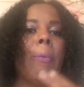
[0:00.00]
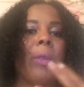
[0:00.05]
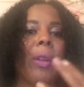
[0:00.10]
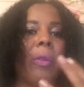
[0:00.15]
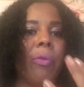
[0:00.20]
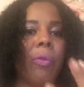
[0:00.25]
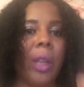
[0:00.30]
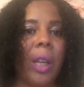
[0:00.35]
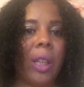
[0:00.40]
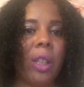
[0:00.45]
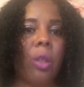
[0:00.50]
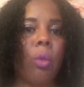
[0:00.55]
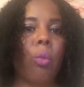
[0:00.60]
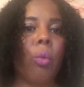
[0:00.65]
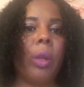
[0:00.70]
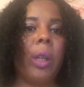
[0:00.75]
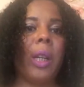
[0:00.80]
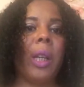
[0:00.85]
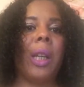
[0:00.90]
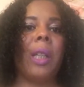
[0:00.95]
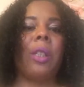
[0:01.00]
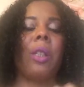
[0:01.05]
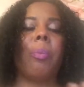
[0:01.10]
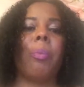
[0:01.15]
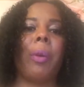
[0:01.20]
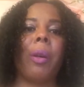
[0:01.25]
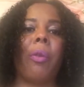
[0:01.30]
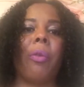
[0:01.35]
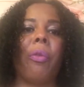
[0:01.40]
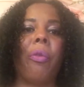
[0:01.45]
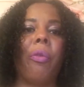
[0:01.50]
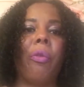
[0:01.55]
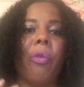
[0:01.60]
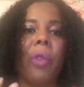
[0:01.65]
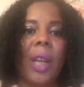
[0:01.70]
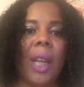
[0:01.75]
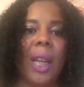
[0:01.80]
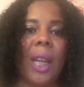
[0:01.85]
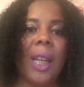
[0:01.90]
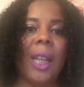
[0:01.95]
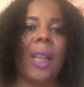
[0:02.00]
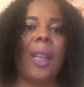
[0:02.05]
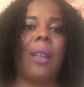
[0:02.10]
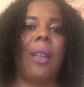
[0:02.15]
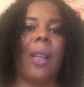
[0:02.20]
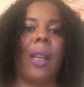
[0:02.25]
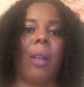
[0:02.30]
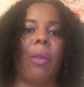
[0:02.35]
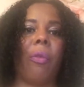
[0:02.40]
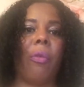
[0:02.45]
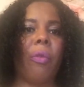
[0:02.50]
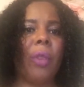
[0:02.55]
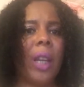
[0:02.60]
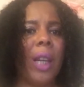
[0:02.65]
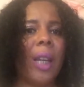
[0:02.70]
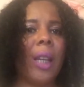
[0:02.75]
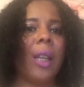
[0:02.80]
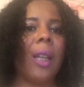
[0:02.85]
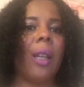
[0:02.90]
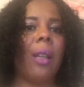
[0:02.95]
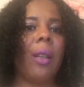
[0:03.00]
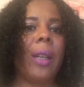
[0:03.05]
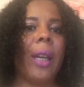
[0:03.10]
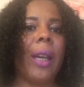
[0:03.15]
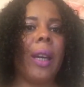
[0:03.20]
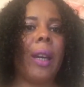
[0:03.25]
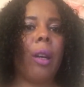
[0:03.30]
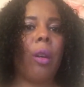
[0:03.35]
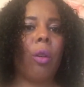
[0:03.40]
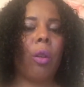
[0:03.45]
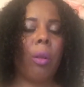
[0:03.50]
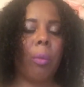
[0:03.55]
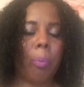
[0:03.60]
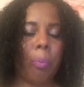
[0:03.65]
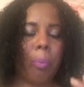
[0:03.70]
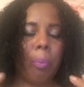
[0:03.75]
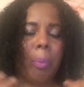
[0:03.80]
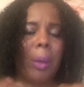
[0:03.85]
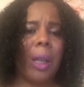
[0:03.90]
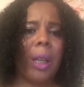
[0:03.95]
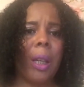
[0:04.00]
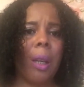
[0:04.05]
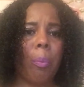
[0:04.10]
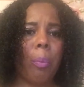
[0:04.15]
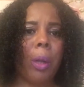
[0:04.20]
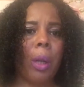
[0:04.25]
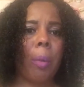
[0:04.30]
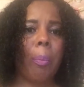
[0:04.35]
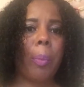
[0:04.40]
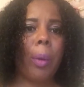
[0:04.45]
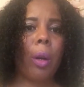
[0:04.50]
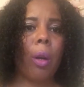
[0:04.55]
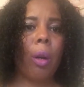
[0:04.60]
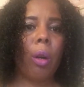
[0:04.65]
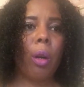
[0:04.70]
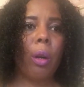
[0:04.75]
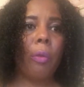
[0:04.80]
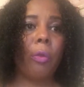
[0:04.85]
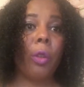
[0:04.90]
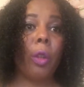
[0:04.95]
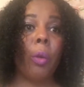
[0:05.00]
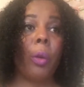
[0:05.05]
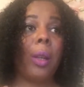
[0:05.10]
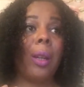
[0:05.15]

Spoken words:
And that's what it is about, feeling it. Feel it now, make it be a part of you.